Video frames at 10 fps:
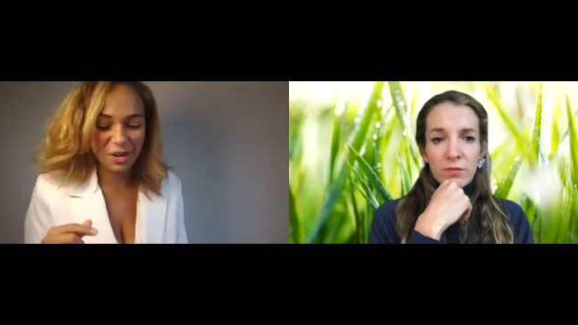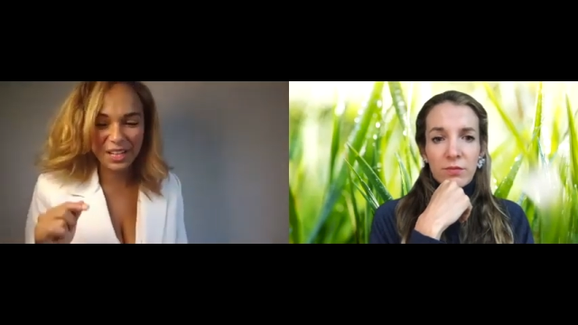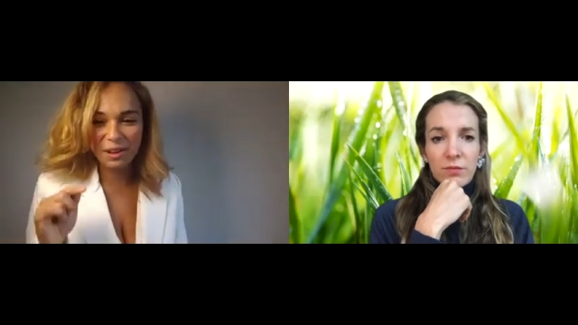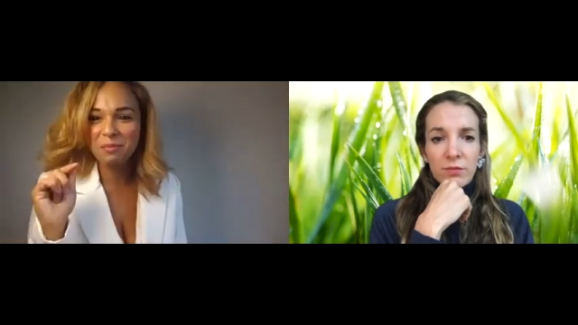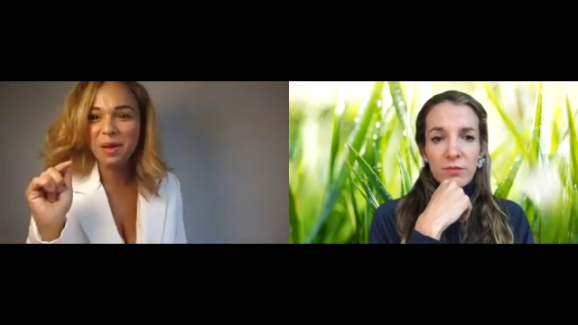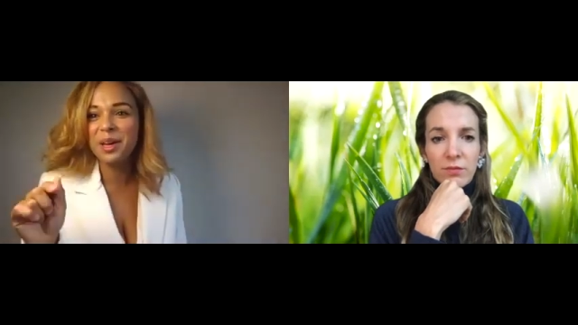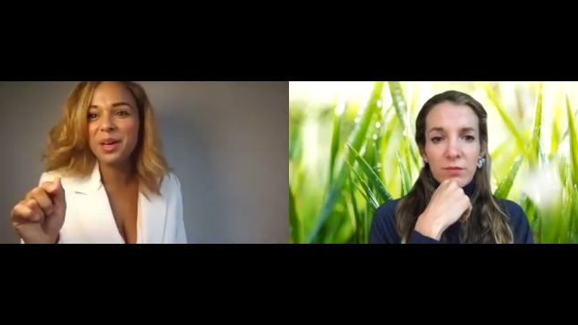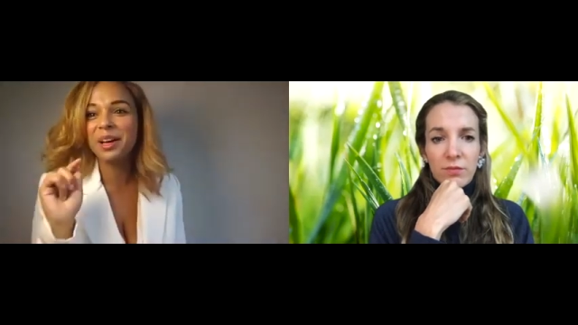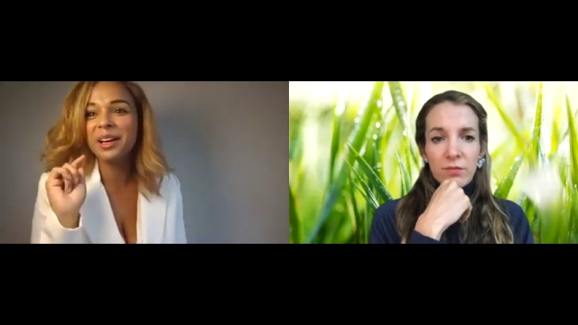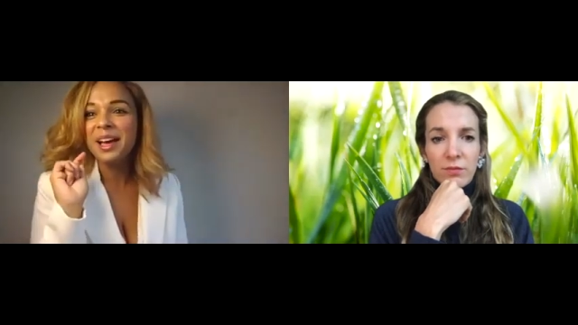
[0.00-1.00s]
Speaker 1: And I
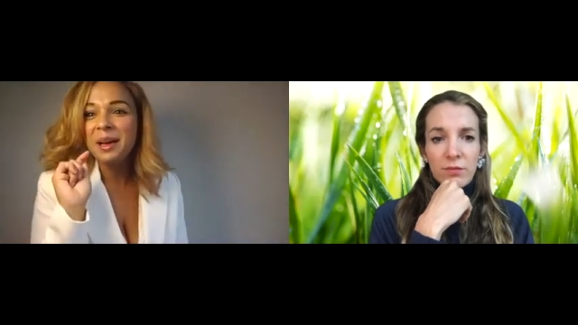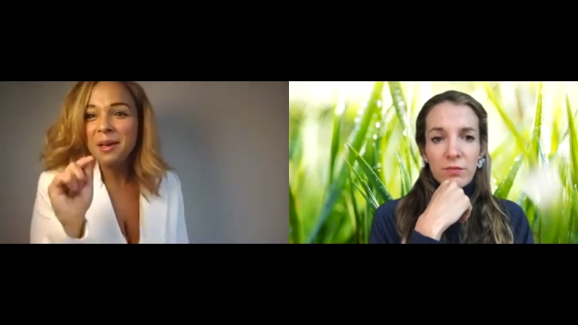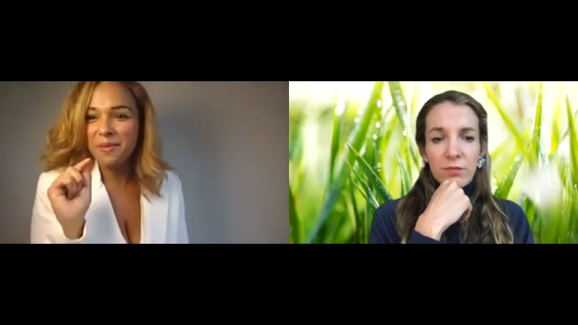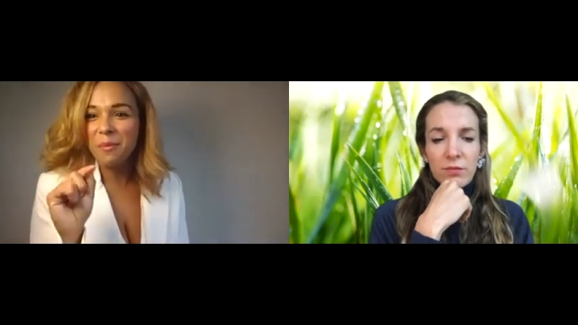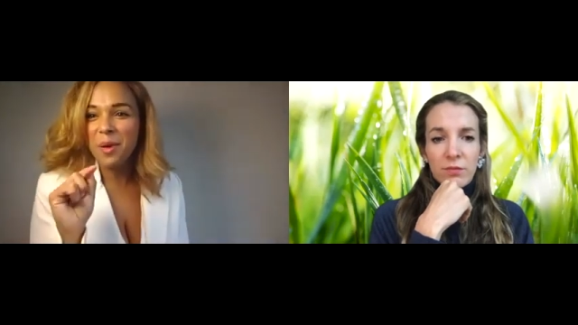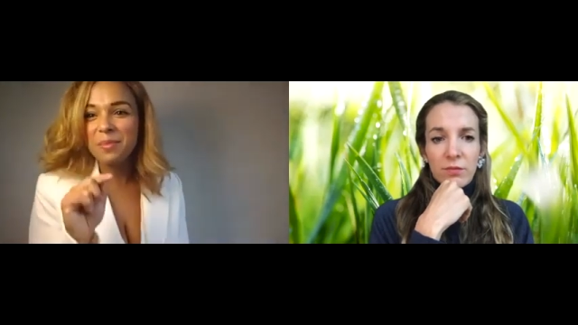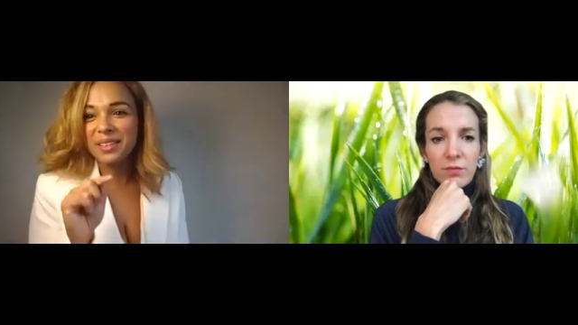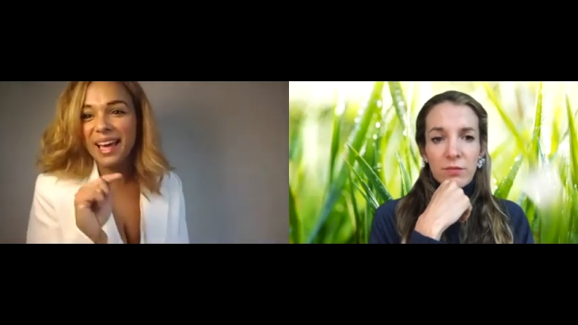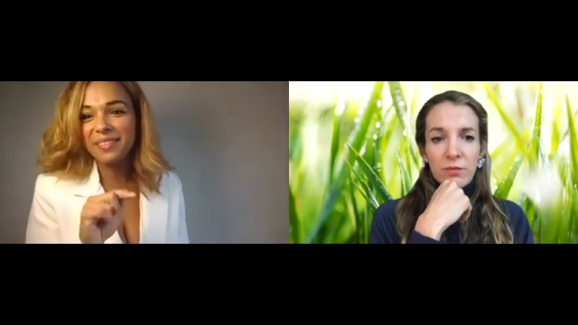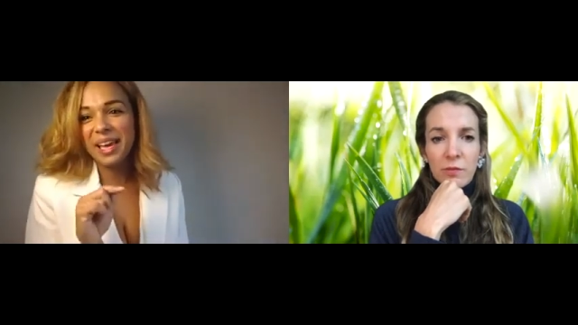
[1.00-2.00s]
remember that moment
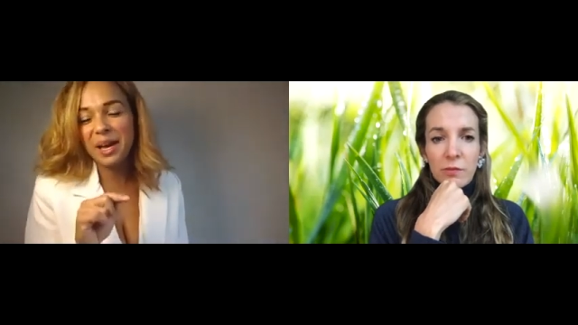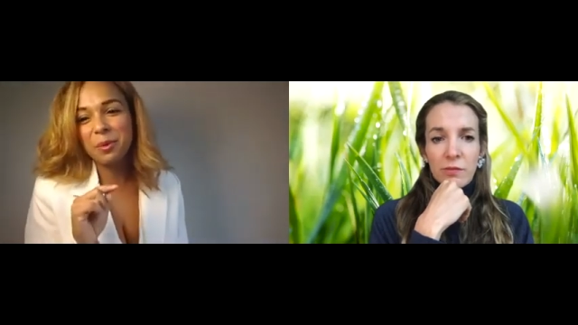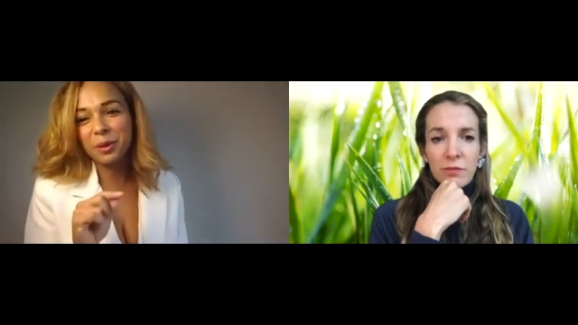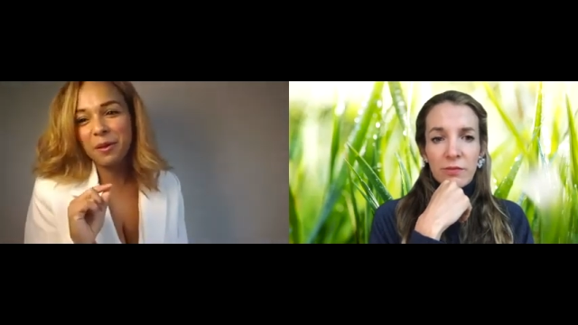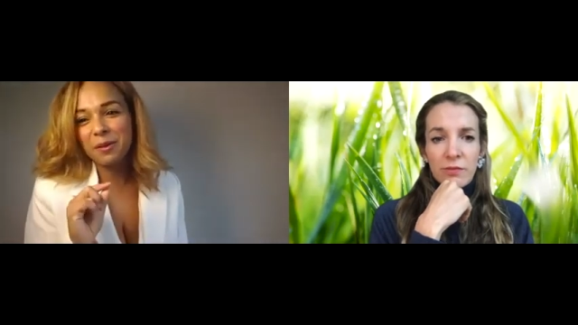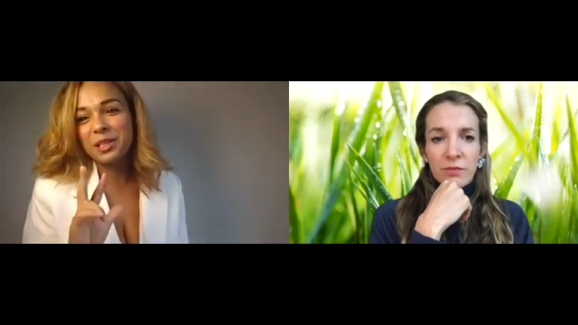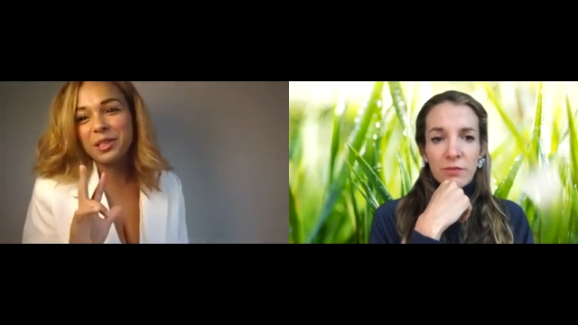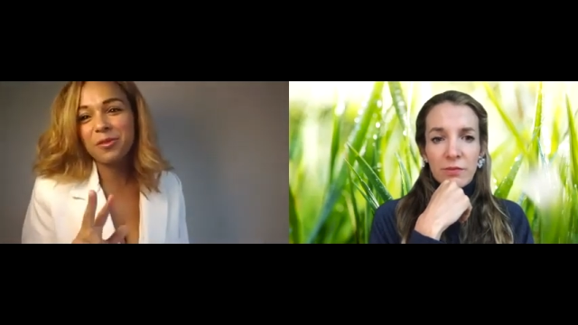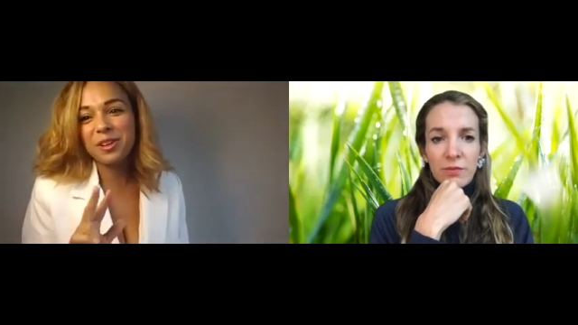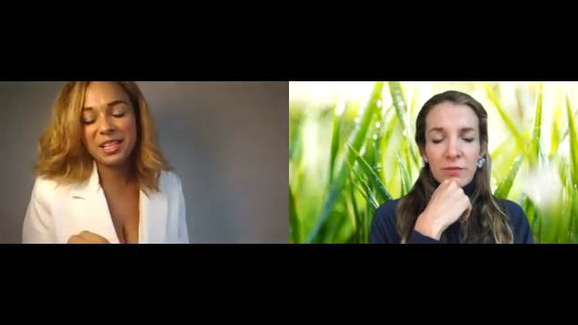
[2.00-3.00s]
at the airport. I was
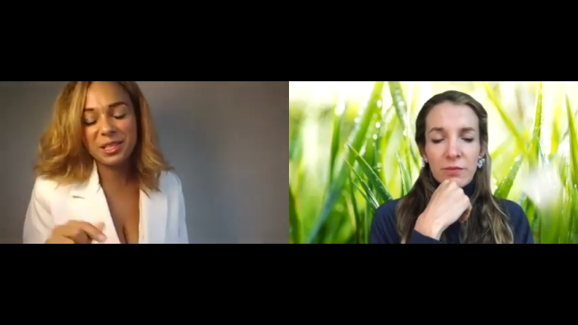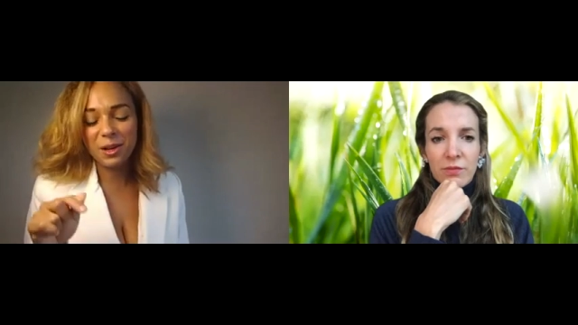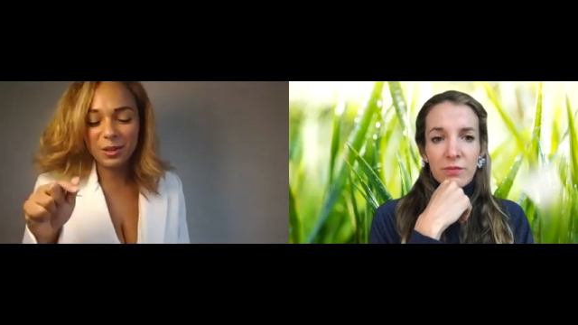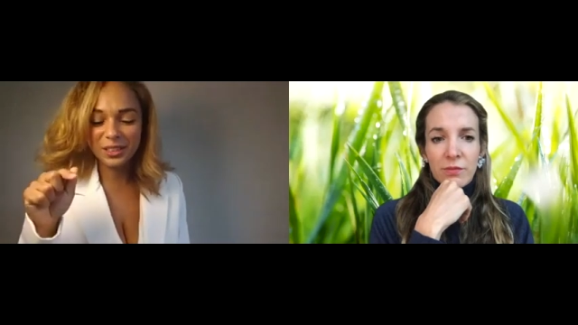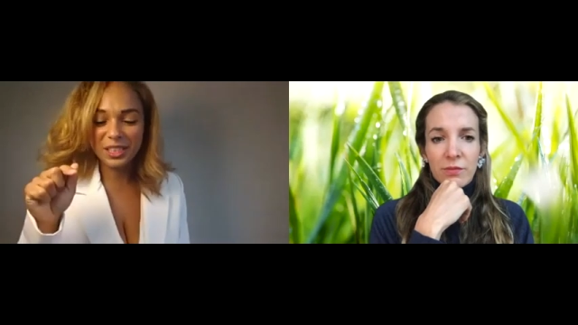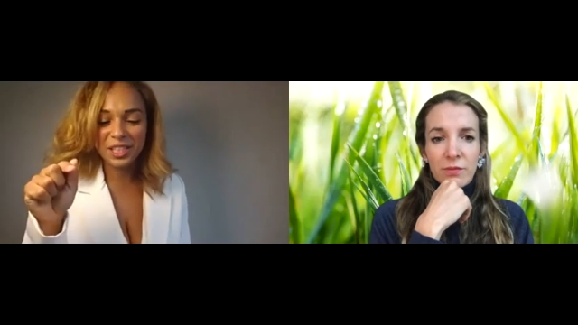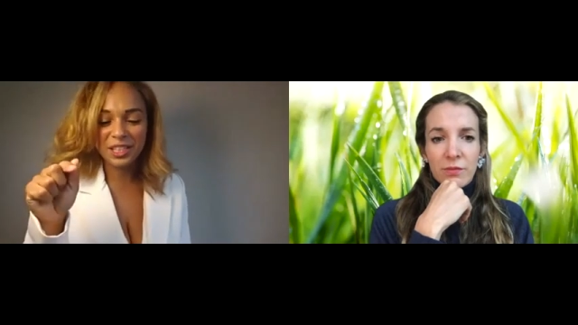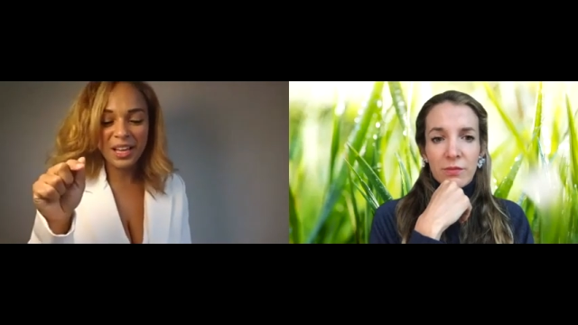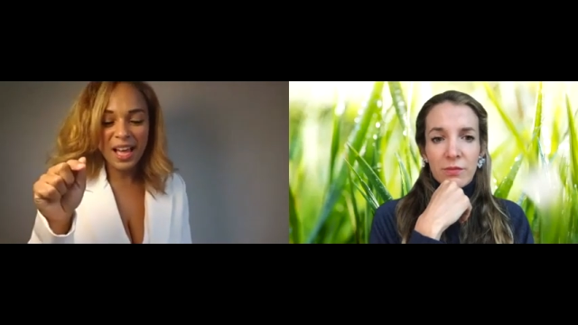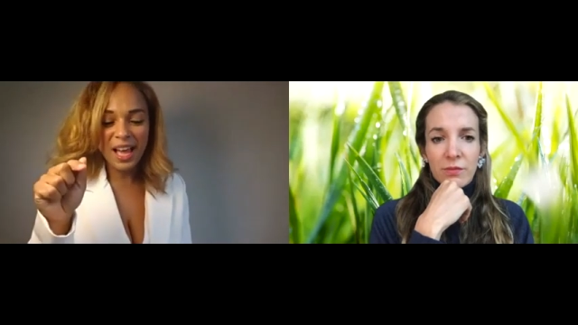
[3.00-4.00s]
only 3 years old, and
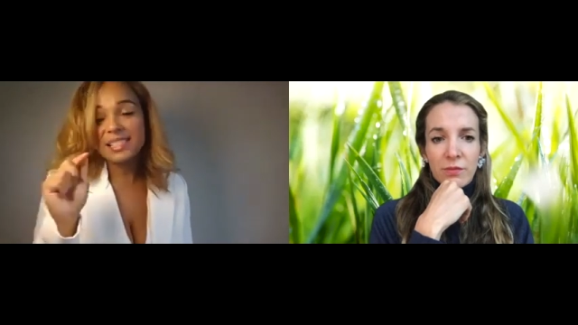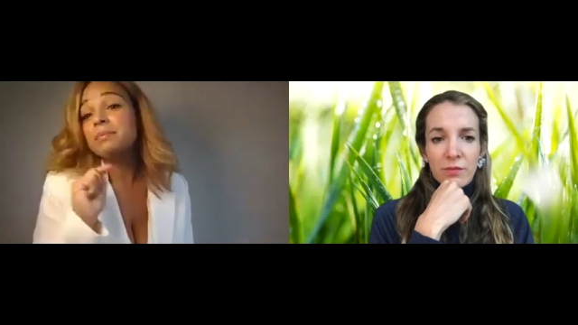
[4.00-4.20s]
I said,